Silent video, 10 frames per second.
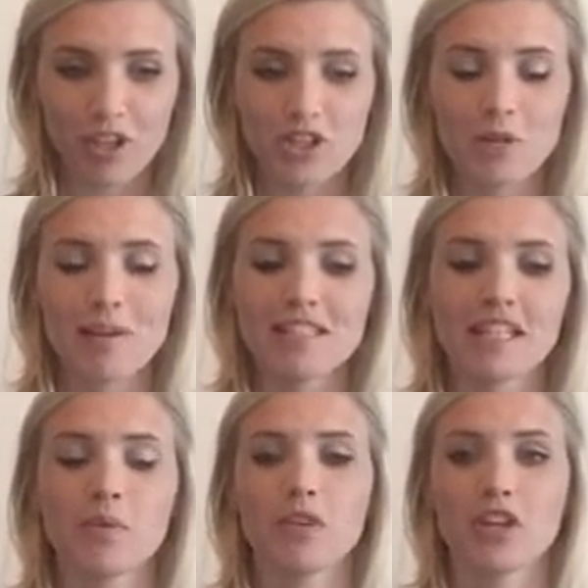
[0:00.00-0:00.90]
So
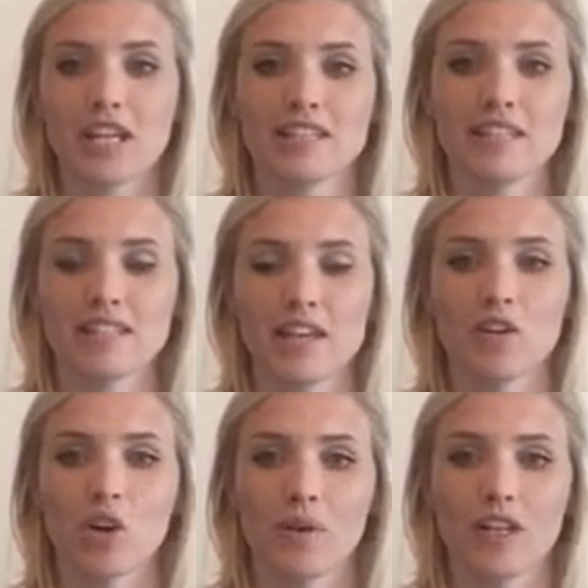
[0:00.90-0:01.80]
basically when there is a sale
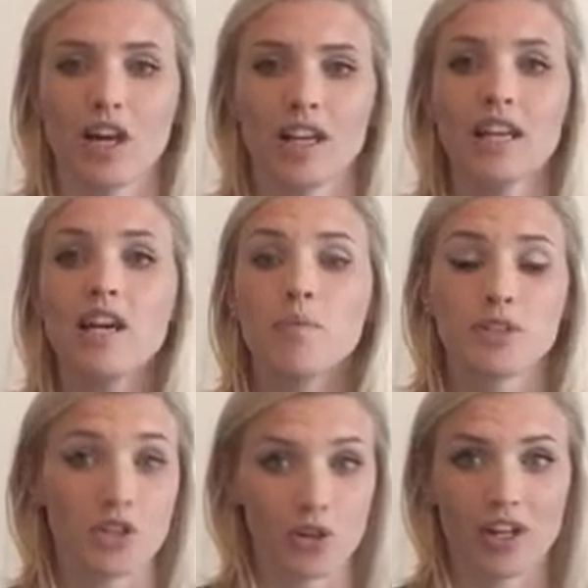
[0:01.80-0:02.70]
going on, we
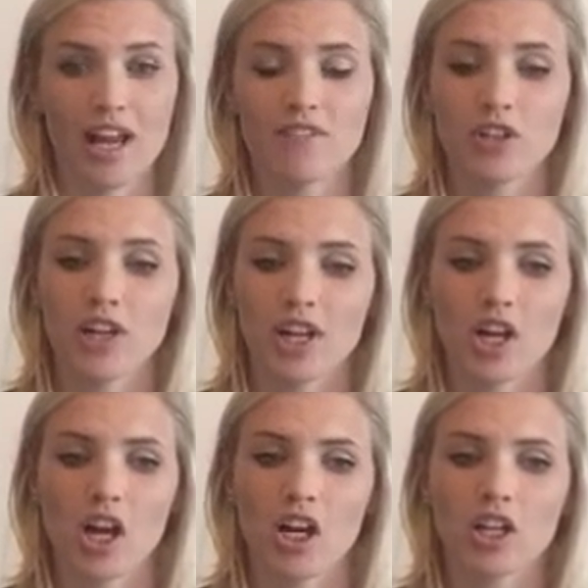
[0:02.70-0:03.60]
don't already have the credit
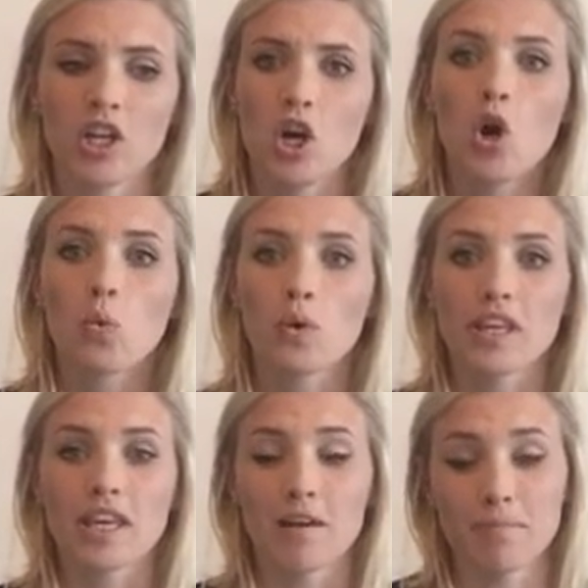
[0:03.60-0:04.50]
card,
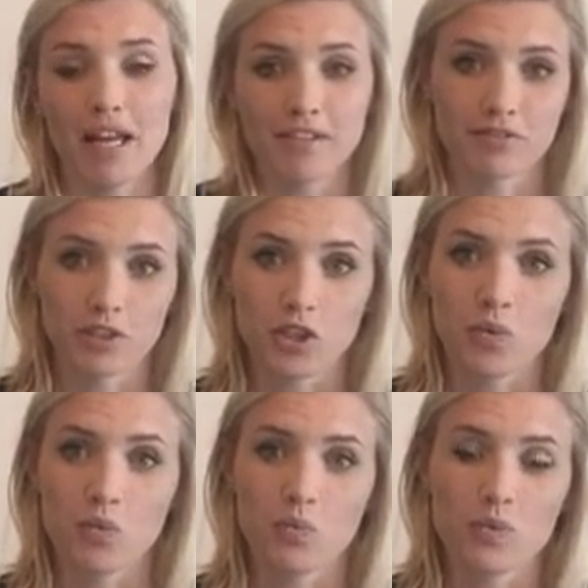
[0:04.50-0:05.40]
we apply for
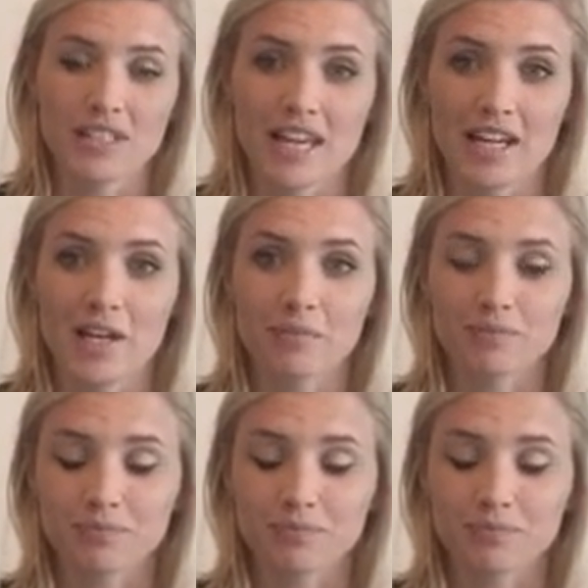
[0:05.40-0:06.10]
it when we sign up.